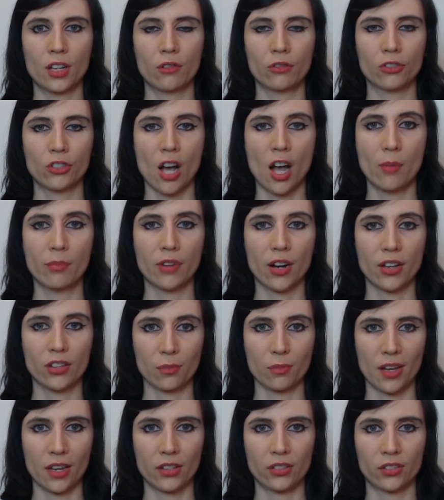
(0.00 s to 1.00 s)
at job
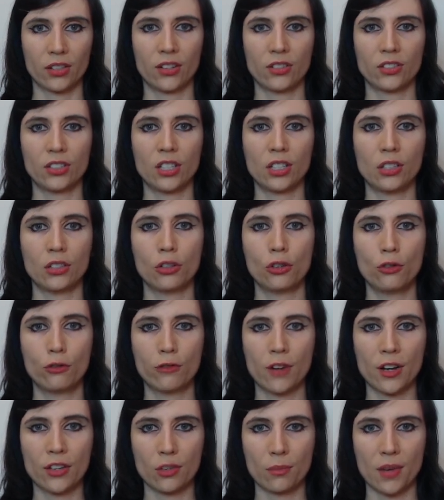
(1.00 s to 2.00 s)
resumes and see two
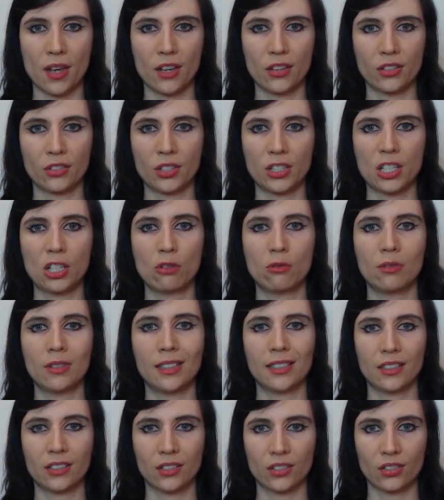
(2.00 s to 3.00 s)
resumes equal
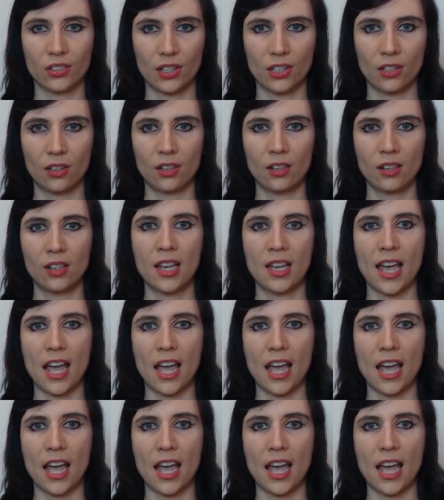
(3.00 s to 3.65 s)
in skill,